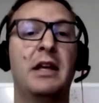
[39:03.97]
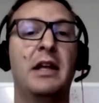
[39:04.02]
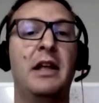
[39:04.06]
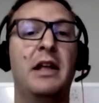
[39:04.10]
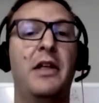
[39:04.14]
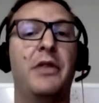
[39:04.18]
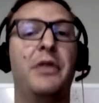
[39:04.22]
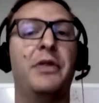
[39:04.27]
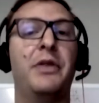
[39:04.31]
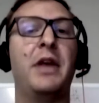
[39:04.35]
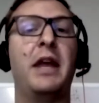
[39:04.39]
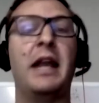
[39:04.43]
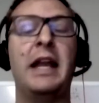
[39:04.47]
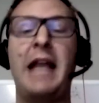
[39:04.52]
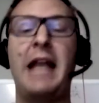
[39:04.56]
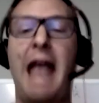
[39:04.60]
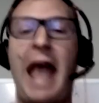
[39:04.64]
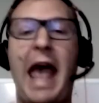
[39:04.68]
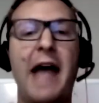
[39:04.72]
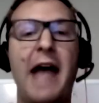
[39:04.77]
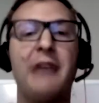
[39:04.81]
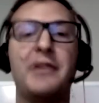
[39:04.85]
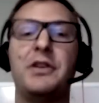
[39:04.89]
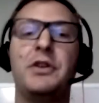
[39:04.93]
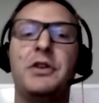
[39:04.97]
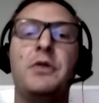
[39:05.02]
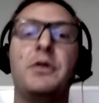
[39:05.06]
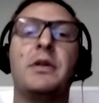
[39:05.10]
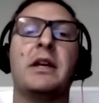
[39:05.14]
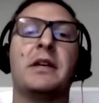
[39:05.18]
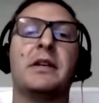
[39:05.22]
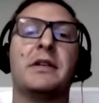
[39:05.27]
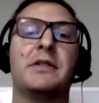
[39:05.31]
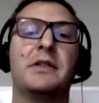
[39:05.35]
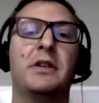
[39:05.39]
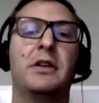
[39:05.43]
that it had to do
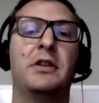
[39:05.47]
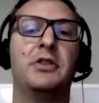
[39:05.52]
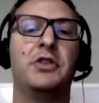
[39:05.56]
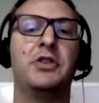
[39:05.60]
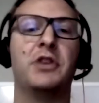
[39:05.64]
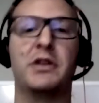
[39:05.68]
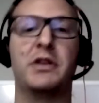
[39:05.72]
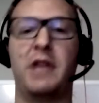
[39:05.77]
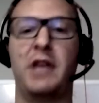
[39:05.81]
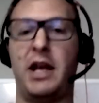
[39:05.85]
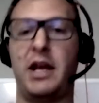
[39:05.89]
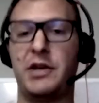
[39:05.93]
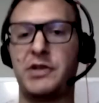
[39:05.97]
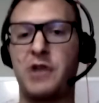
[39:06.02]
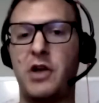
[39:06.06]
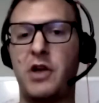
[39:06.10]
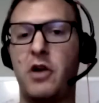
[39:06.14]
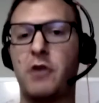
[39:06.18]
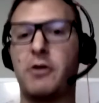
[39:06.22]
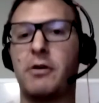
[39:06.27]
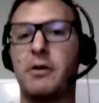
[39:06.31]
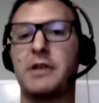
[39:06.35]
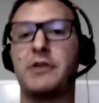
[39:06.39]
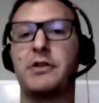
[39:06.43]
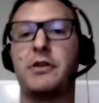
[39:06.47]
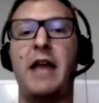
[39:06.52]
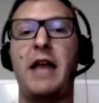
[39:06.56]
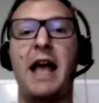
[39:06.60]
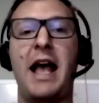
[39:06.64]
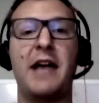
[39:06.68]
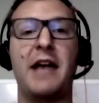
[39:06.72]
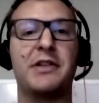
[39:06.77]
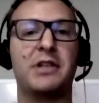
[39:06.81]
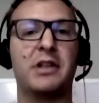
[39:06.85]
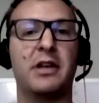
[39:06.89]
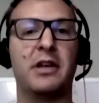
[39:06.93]
this, just like a salt crystal
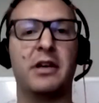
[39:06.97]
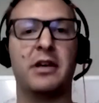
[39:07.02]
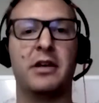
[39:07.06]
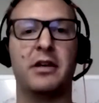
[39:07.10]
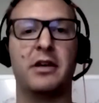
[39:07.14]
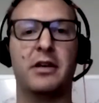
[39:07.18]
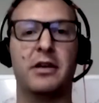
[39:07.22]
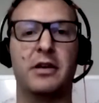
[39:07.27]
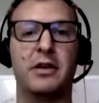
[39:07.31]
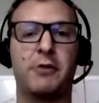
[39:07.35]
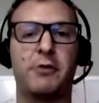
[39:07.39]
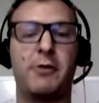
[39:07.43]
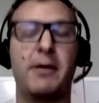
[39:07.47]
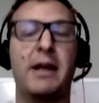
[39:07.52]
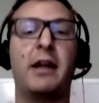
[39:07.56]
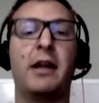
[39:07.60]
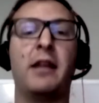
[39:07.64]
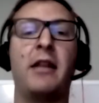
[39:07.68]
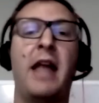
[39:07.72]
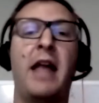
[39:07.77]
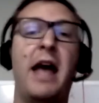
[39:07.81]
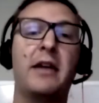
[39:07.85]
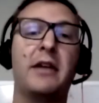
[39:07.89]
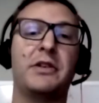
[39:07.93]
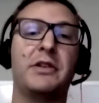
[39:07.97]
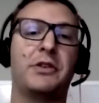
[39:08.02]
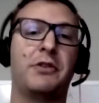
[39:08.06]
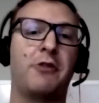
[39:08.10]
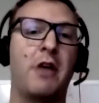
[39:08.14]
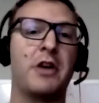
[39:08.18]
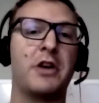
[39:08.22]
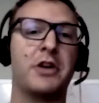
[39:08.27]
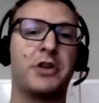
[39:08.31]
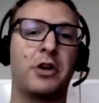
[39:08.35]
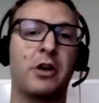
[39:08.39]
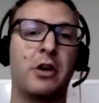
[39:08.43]
has to create a lattice
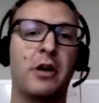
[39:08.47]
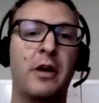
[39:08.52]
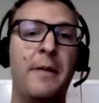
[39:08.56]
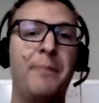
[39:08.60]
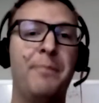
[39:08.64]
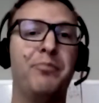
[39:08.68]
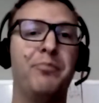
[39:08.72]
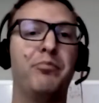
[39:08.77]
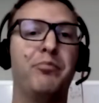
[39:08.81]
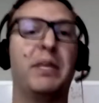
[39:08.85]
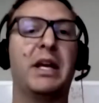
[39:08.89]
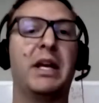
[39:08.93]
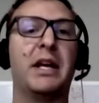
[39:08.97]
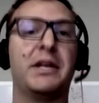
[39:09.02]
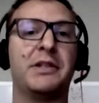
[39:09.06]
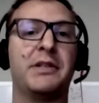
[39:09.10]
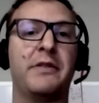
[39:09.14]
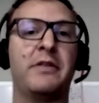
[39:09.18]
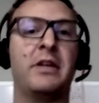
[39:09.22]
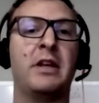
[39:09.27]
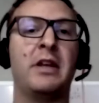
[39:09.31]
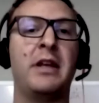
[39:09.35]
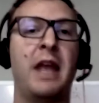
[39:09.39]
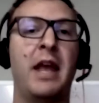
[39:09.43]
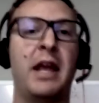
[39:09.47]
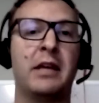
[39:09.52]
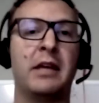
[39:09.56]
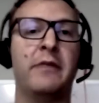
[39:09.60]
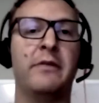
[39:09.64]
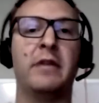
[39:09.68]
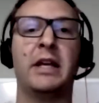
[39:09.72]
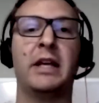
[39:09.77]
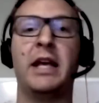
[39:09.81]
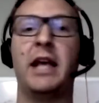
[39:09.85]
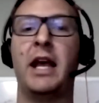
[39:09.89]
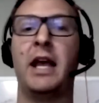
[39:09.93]
structure because of the
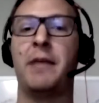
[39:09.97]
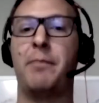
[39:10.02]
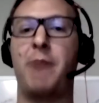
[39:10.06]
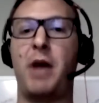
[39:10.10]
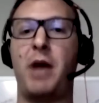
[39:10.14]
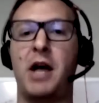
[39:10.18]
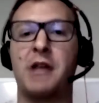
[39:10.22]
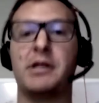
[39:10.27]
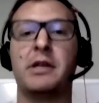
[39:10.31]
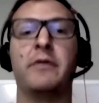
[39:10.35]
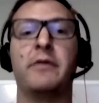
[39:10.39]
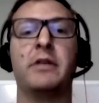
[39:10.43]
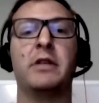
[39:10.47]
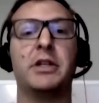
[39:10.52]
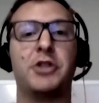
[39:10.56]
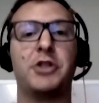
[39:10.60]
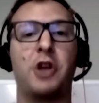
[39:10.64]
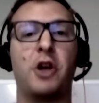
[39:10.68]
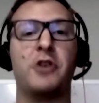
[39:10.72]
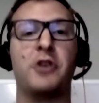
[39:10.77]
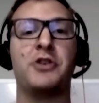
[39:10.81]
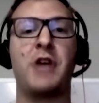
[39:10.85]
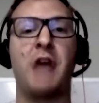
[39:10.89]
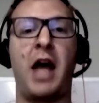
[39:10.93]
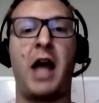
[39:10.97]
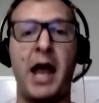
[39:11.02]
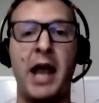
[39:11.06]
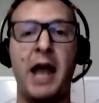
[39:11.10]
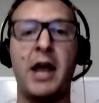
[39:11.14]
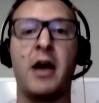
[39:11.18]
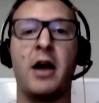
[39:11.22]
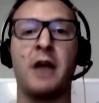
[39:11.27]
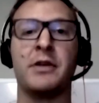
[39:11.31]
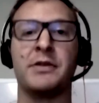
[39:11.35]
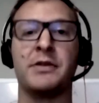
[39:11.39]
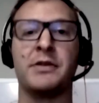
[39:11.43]
negatively and positively charged
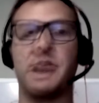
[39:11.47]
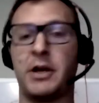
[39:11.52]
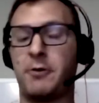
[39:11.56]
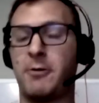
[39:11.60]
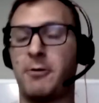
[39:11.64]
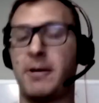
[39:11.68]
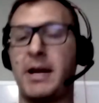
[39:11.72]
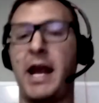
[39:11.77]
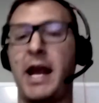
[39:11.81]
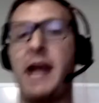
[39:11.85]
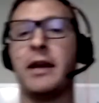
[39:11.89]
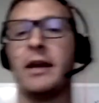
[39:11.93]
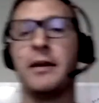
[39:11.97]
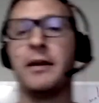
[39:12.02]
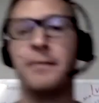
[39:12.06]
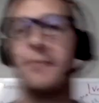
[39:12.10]
ions that create it.